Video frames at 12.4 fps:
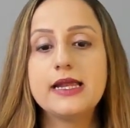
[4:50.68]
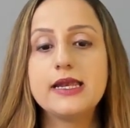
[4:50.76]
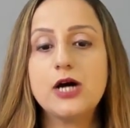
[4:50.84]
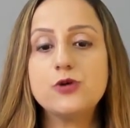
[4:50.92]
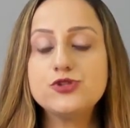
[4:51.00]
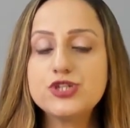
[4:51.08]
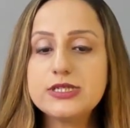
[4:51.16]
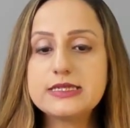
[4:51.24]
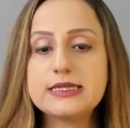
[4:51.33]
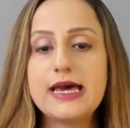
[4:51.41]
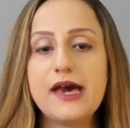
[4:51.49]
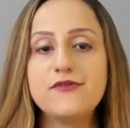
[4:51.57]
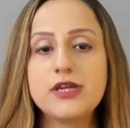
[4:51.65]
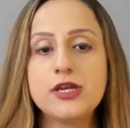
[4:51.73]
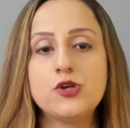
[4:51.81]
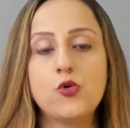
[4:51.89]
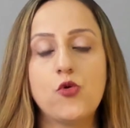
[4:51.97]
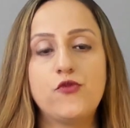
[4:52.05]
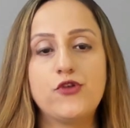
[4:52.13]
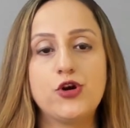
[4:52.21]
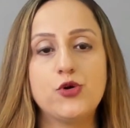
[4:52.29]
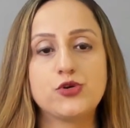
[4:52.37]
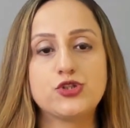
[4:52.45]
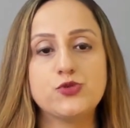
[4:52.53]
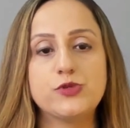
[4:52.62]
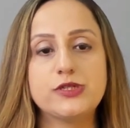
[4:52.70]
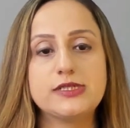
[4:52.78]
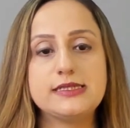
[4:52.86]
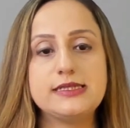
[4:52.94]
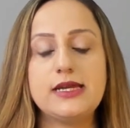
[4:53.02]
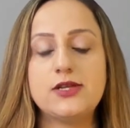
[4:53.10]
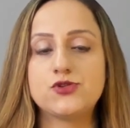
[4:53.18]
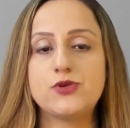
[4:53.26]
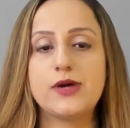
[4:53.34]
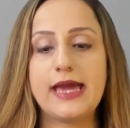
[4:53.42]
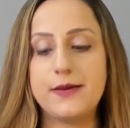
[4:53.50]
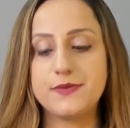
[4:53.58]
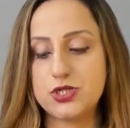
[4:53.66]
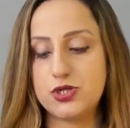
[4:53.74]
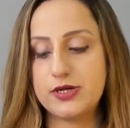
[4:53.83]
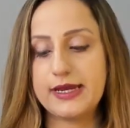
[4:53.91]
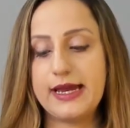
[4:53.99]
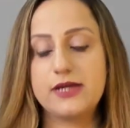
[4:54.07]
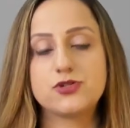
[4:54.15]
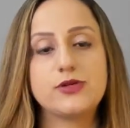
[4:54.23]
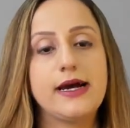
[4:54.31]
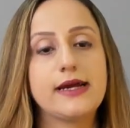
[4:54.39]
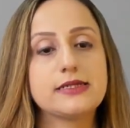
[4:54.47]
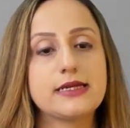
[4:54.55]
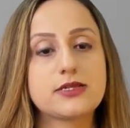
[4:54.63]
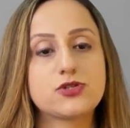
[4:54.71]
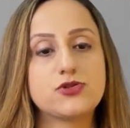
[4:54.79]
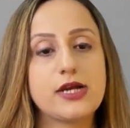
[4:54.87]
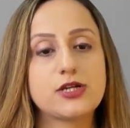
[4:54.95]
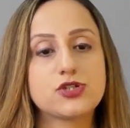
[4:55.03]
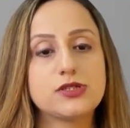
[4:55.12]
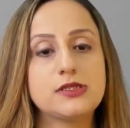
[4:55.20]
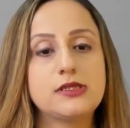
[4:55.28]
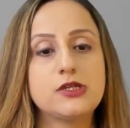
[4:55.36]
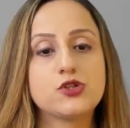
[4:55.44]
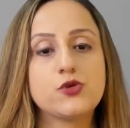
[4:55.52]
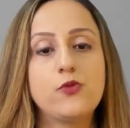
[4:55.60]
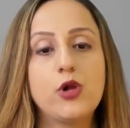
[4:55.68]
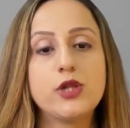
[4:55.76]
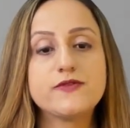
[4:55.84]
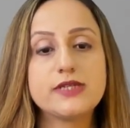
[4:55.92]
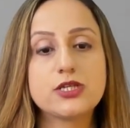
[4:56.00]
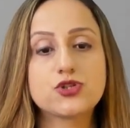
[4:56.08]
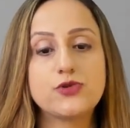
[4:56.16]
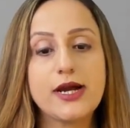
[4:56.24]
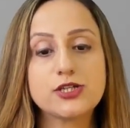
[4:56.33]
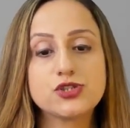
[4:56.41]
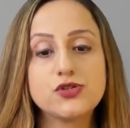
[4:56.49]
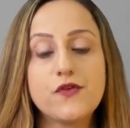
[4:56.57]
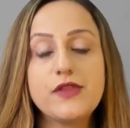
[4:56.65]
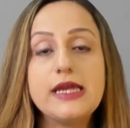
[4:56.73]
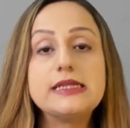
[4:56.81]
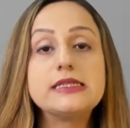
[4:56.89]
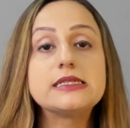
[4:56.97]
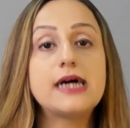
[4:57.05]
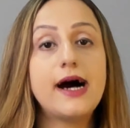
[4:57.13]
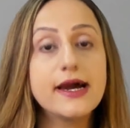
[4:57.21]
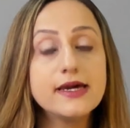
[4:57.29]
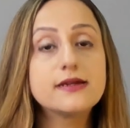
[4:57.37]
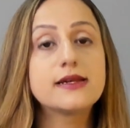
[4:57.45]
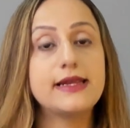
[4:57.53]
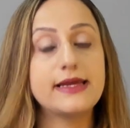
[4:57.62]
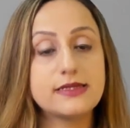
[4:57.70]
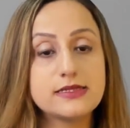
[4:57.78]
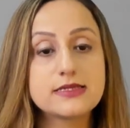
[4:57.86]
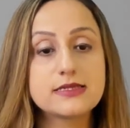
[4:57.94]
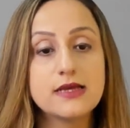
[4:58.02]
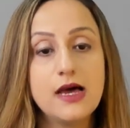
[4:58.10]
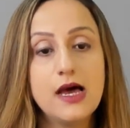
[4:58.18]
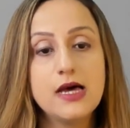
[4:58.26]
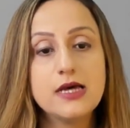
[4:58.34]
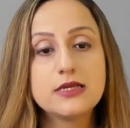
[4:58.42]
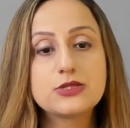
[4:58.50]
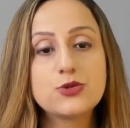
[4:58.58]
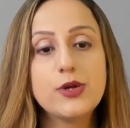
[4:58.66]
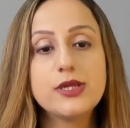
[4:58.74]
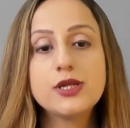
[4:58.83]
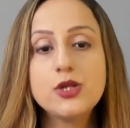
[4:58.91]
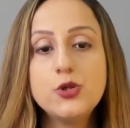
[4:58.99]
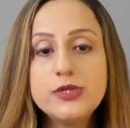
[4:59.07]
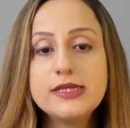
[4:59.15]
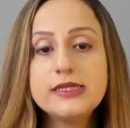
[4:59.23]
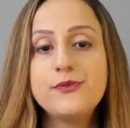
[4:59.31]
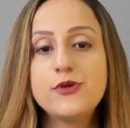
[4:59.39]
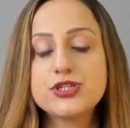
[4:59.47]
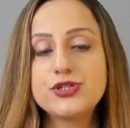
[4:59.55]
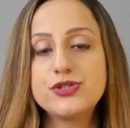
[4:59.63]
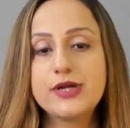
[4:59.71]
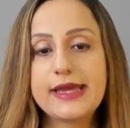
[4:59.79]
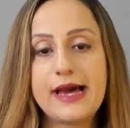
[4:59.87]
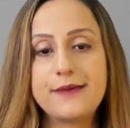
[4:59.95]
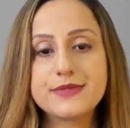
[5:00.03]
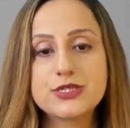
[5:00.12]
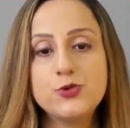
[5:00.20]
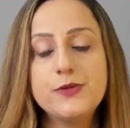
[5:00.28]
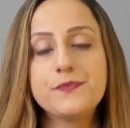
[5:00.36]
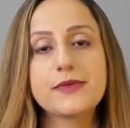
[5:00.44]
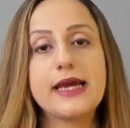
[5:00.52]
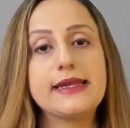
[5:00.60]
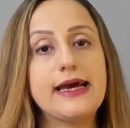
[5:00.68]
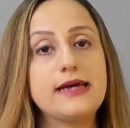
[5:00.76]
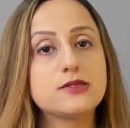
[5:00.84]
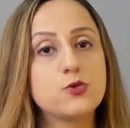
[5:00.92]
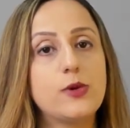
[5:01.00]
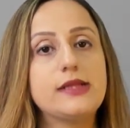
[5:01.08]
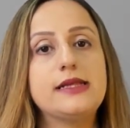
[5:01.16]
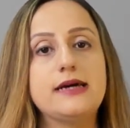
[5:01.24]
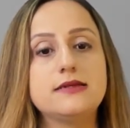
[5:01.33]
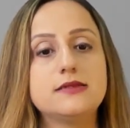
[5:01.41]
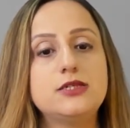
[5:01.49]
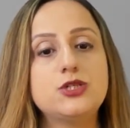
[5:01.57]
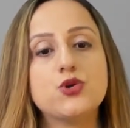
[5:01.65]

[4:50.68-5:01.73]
Now, just having an overlook towards the intracapsular cataract extraction, it involves the extraction of the entire lens. So, including the posterior capsule and as well as the